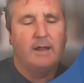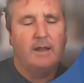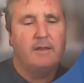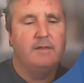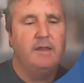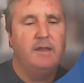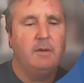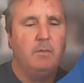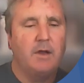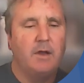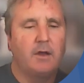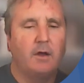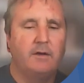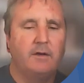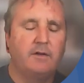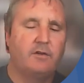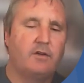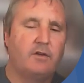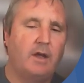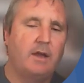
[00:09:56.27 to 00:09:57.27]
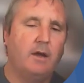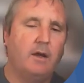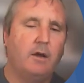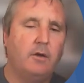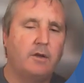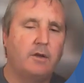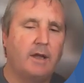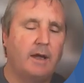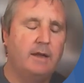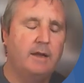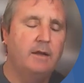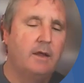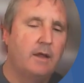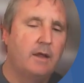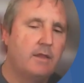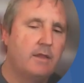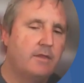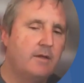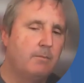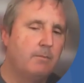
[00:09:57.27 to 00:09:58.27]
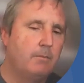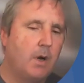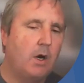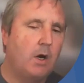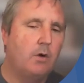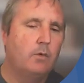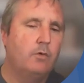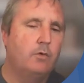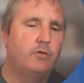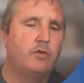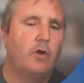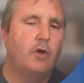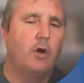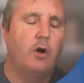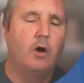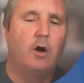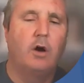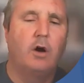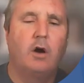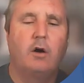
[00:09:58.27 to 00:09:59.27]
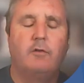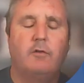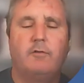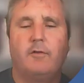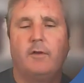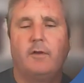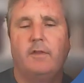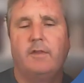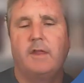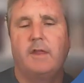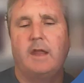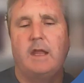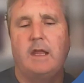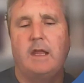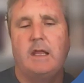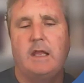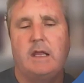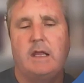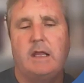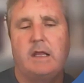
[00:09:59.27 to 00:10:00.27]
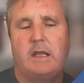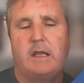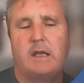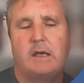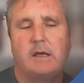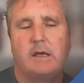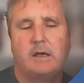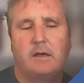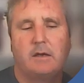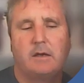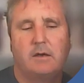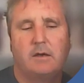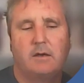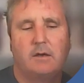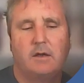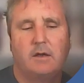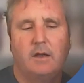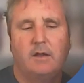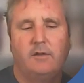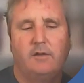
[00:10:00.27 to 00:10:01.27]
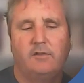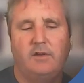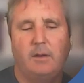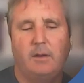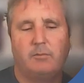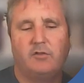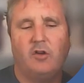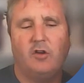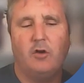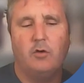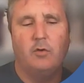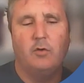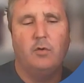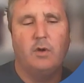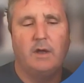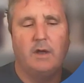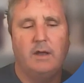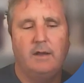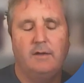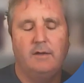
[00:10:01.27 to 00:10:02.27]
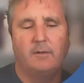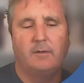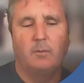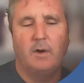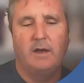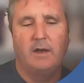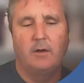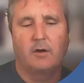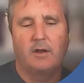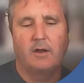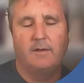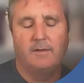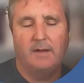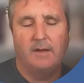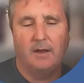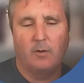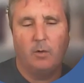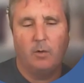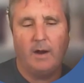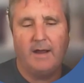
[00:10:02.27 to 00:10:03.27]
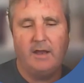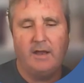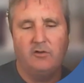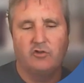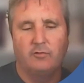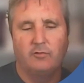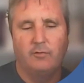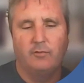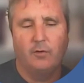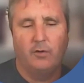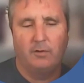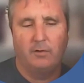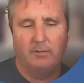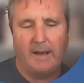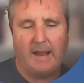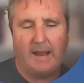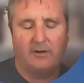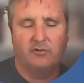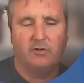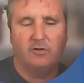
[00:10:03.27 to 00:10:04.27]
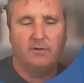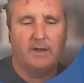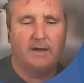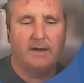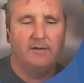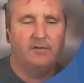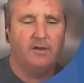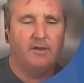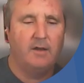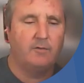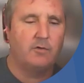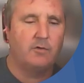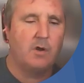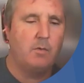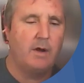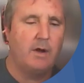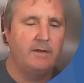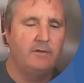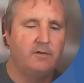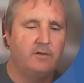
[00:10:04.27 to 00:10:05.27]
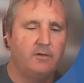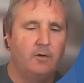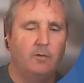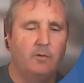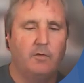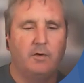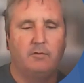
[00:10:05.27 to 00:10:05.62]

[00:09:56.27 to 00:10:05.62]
Then we're going to say, okay, the moles of the Step 2 is we look at the equation for the reaction, that is every 1 silver